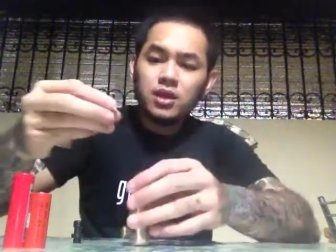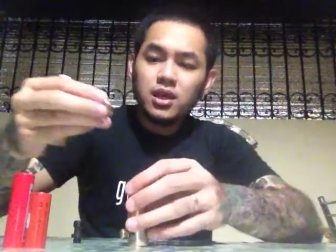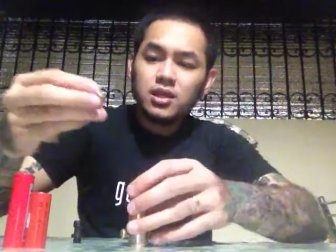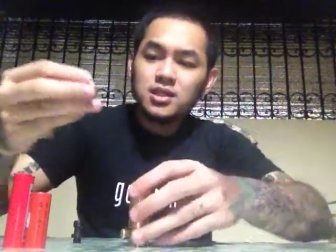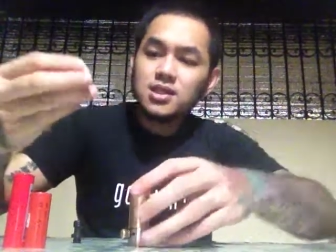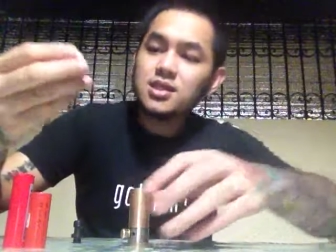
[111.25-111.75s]

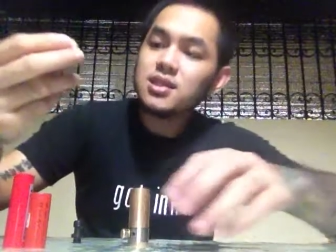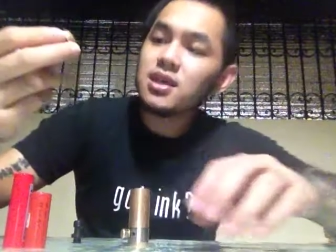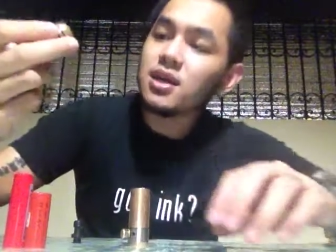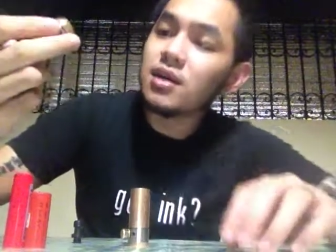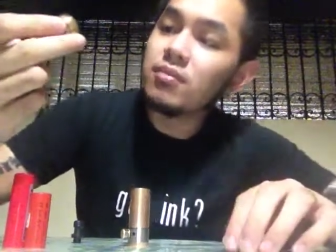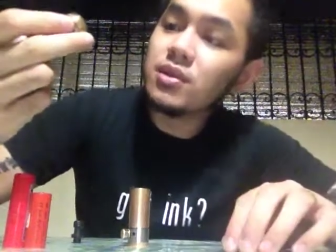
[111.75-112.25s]
It's
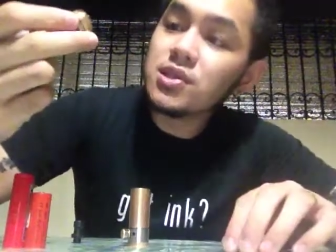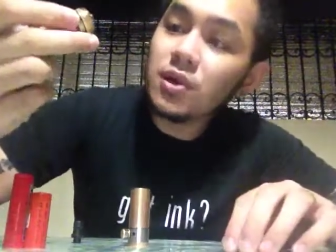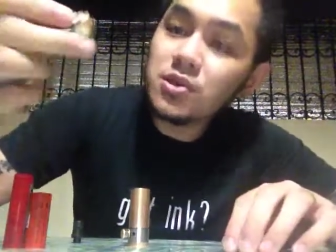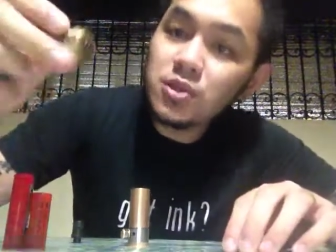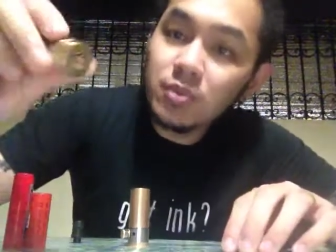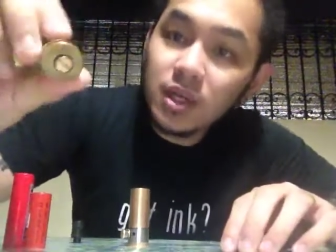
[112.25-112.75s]

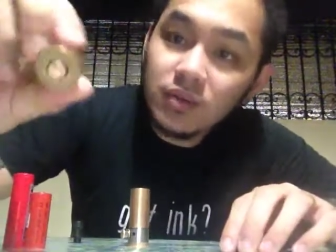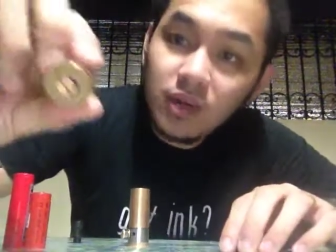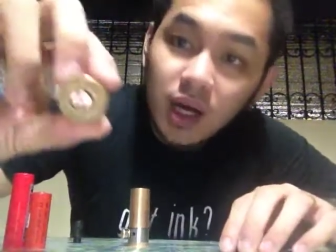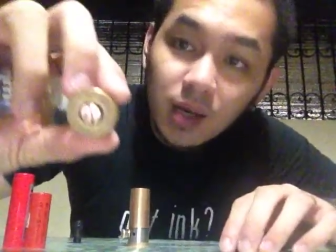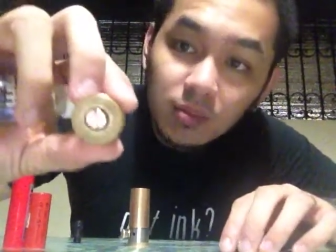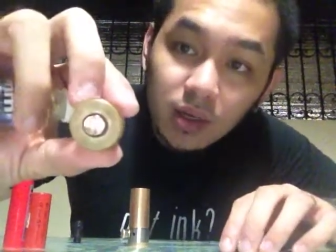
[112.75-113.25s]
also made of
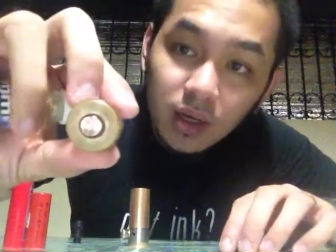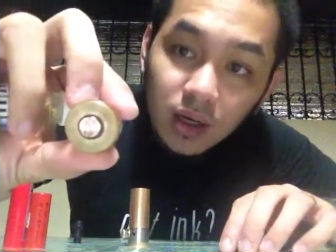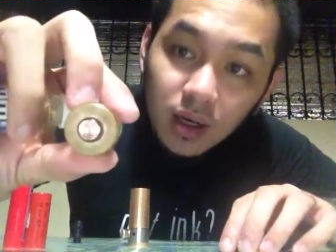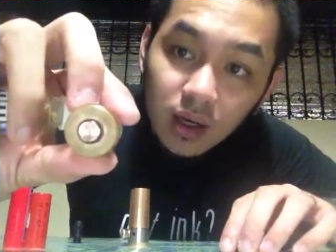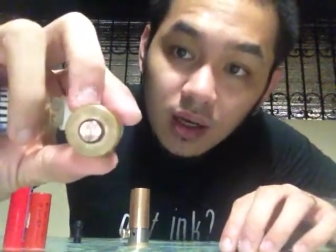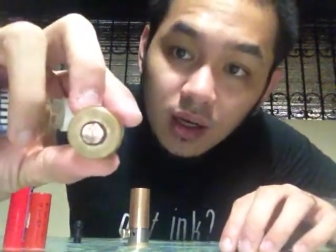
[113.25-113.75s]
copper.
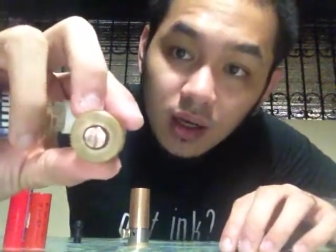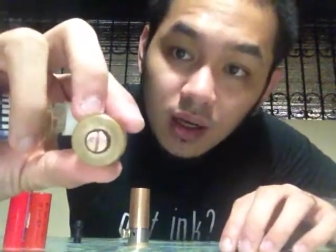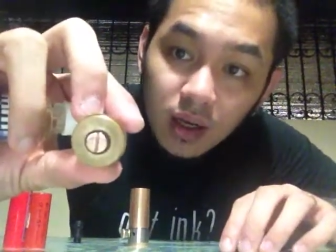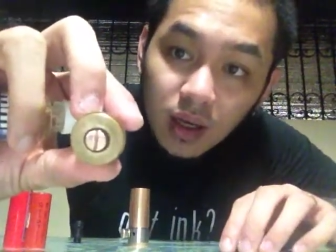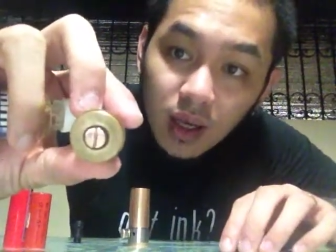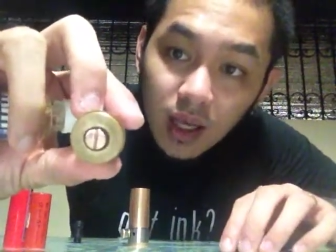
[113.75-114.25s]

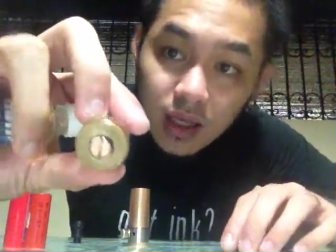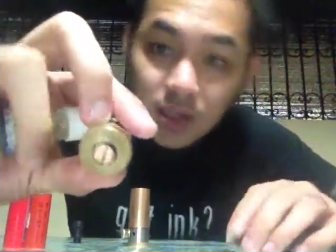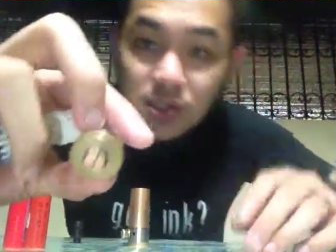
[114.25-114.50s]
And it